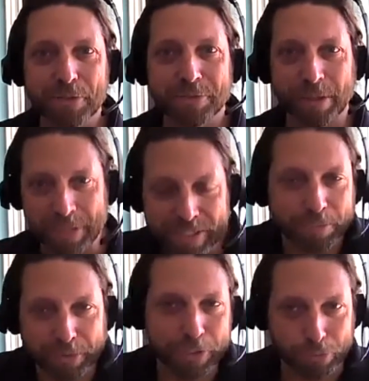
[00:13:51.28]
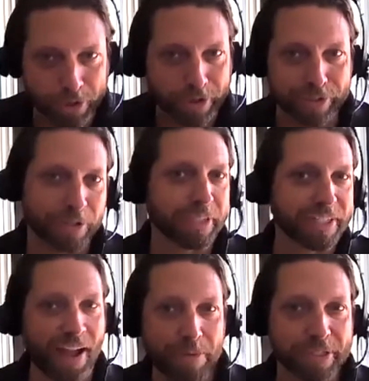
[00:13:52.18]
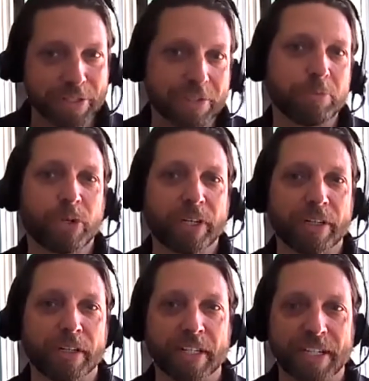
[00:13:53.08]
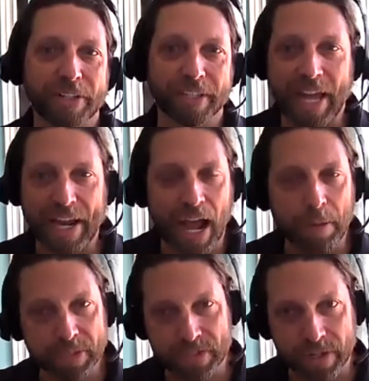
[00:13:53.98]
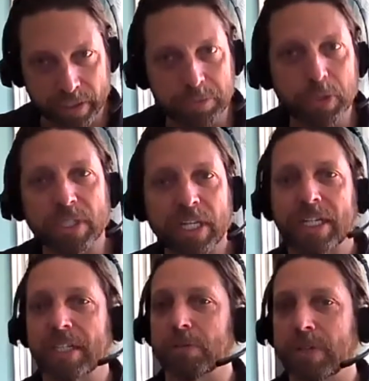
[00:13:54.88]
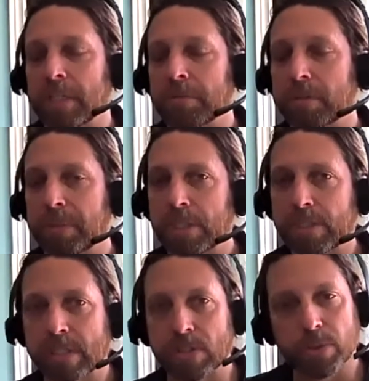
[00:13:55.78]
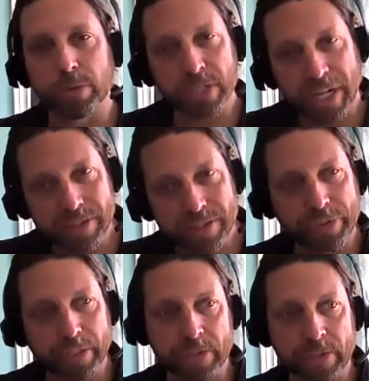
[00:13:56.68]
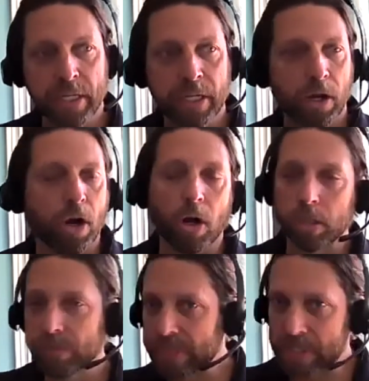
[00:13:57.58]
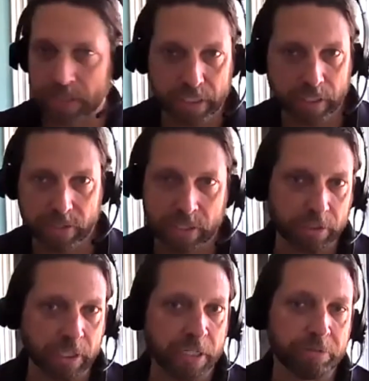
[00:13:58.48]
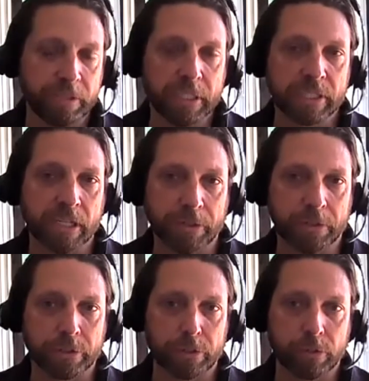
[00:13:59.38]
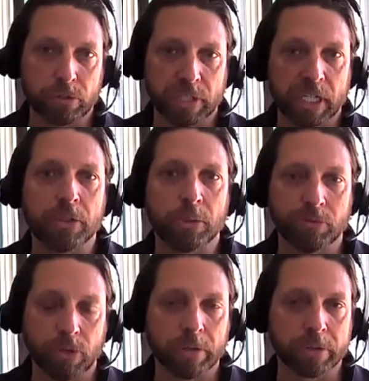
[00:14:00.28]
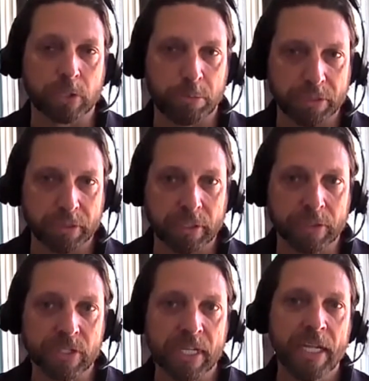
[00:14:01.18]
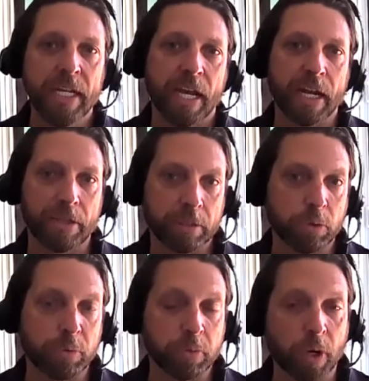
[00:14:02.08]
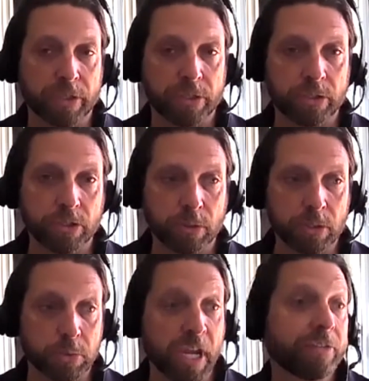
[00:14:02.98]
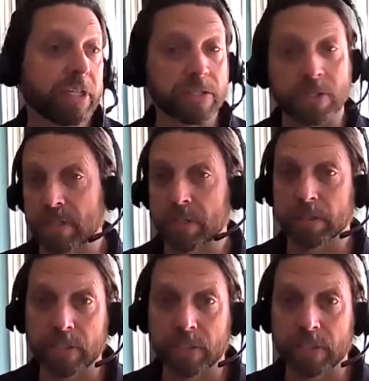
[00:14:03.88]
that means something's wrong. Something's happened somewhere, that app is not communicating the right information. And so those kinds of things, all of these things can kind of feed together to create the overall experience. And I think what we want to do is, we haven't necessarily